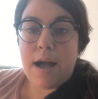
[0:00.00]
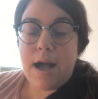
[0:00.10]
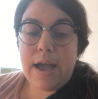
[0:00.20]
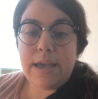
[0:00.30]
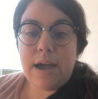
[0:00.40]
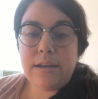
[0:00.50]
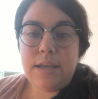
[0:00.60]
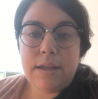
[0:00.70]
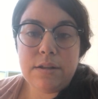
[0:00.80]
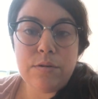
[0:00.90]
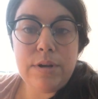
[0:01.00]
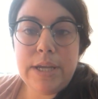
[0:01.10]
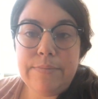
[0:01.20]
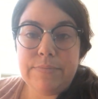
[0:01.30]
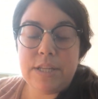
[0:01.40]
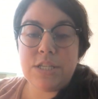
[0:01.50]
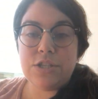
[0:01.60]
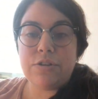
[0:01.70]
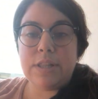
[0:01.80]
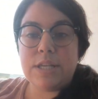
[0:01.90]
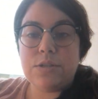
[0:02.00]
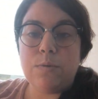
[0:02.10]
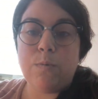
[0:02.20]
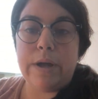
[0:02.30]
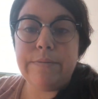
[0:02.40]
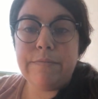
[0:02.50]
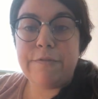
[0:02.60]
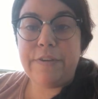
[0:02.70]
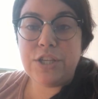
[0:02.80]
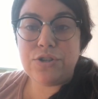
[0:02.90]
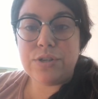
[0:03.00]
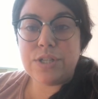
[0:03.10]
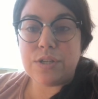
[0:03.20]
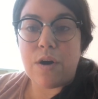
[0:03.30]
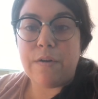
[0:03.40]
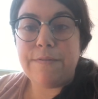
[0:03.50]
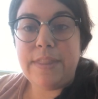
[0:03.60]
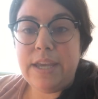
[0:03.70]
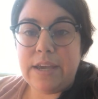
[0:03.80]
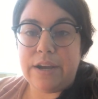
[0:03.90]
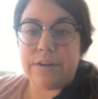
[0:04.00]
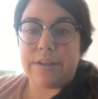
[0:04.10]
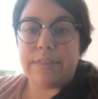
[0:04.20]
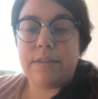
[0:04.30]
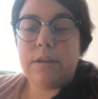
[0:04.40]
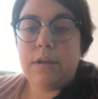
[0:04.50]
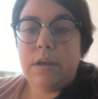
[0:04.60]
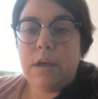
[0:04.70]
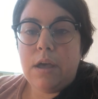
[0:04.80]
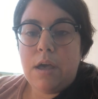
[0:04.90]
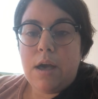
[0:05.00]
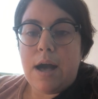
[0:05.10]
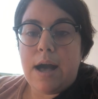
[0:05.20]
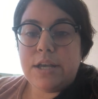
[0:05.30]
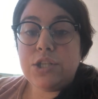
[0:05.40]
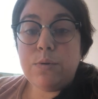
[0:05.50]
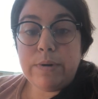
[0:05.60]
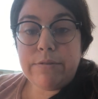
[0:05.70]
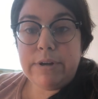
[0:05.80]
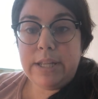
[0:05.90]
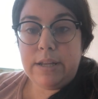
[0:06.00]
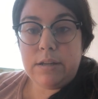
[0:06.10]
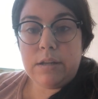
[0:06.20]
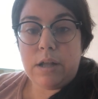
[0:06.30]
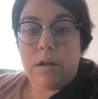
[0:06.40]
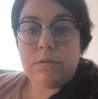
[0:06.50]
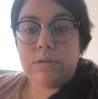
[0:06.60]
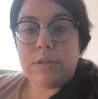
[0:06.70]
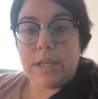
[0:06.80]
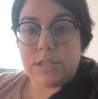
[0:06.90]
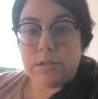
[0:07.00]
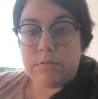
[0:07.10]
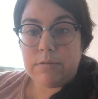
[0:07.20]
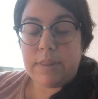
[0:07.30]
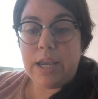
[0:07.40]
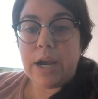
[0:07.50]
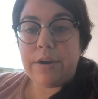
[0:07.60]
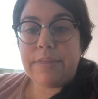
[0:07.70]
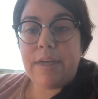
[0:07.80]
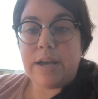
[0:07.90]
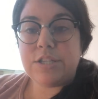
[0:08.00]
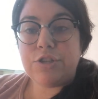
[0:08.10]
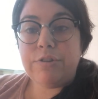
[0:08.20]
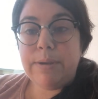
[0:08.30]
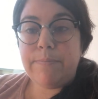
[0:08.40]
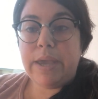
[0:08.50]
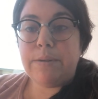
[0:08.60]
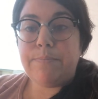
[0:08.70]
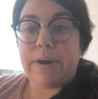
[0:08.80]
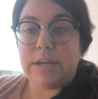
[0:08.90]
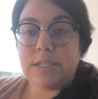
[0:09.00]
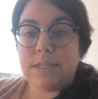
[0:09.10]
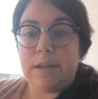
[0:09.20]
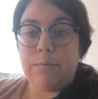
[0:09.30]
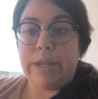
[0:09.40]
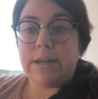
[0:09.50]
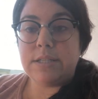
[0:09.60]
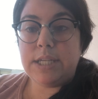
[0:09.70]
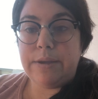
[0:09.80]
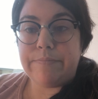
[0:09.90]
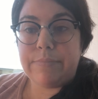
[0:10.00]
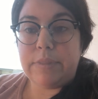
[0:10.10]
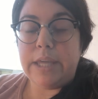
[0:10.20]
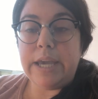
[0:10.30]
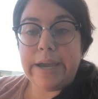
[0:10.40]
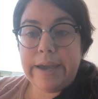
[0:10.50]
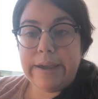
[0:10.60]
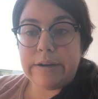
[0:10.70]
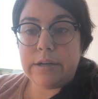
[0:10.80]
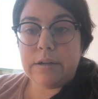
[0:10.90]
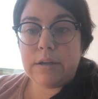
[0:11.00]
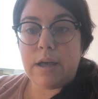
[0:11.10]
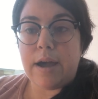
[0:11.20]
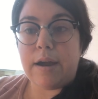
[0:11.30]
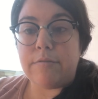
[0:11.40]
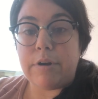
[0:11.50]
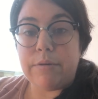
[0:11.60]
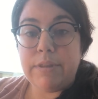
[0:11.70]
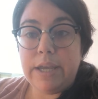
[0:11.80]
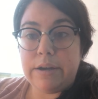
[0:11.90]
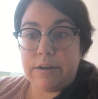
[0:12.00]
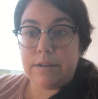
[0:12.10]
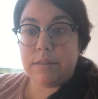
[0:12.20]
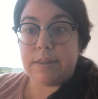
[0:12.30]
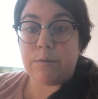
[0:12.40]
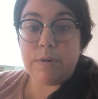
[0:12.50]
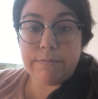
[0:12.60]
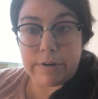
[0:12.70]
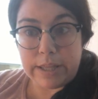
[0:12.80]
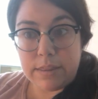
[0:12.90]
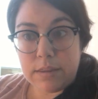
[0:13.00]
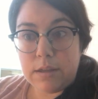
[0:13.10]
Hi, Annie and Luli. This is your lesson one, Features of the Earth. As you were reading on your lesson, the Earth has three main parts that we can see: the air around the Earth that we breathe,